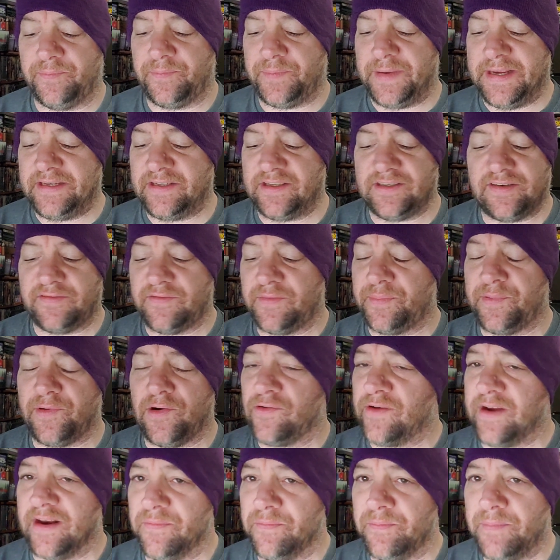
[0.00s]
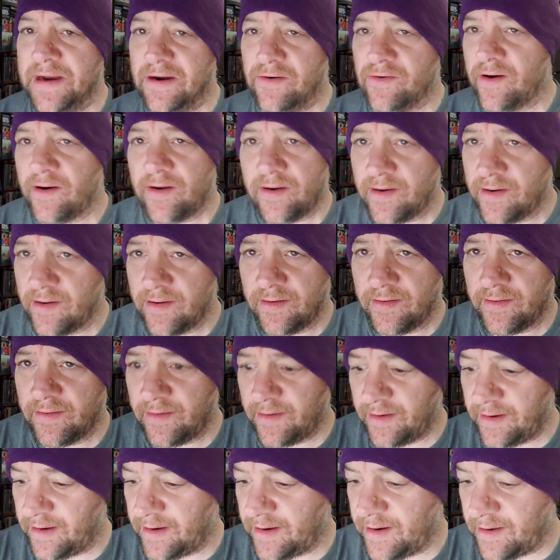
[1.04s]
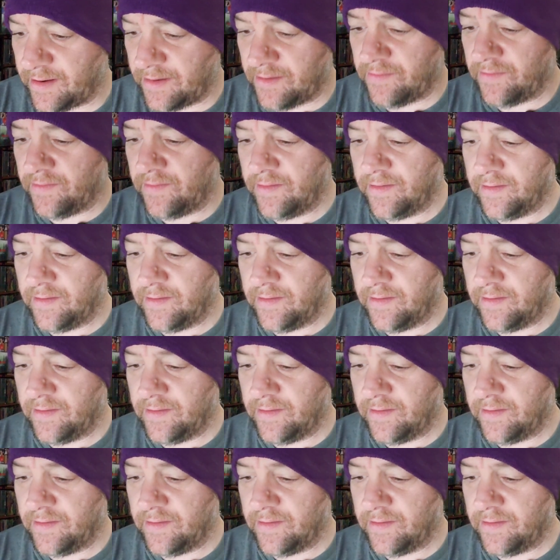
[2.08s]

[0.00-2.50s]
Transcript: pieces of the broken mirror, you know.